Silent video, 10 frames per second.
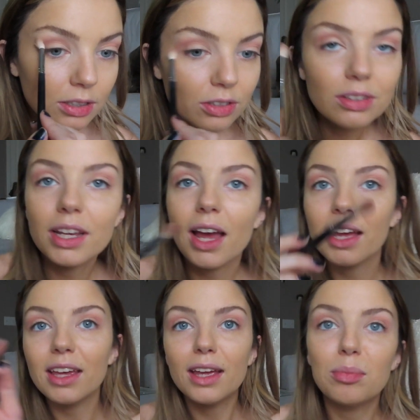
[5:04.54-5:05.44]
Just like
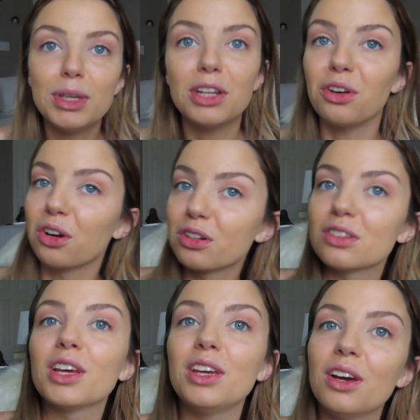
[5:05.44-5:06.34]
I can't be a
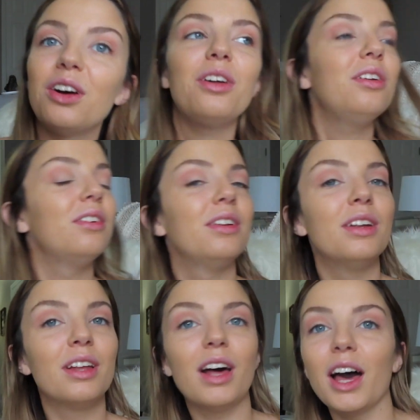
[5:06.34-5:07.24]
nurse like y'all.
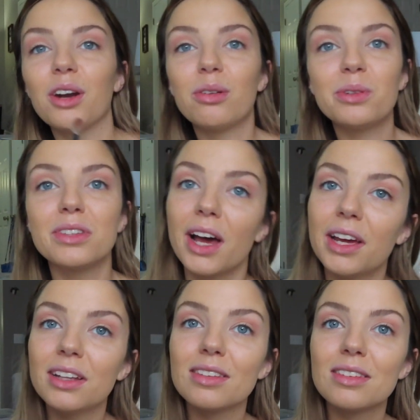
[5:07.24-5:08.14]
I don't know
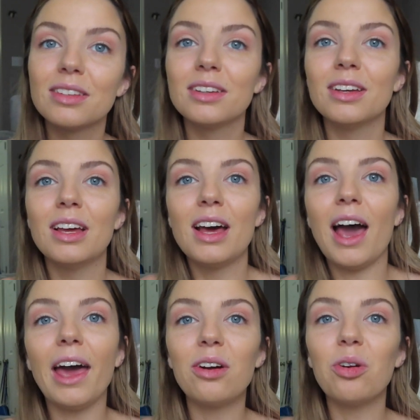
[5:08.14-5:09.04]
science.
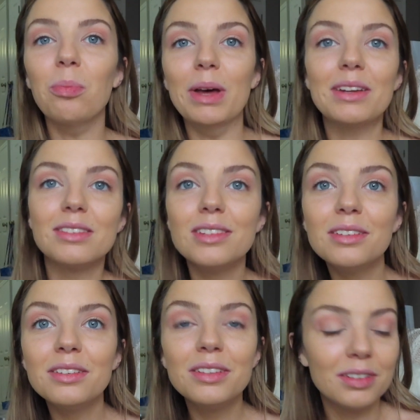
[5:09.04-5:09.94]
I don't know
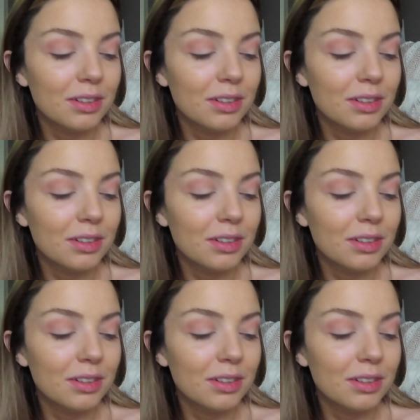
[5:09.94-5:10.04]
medicine.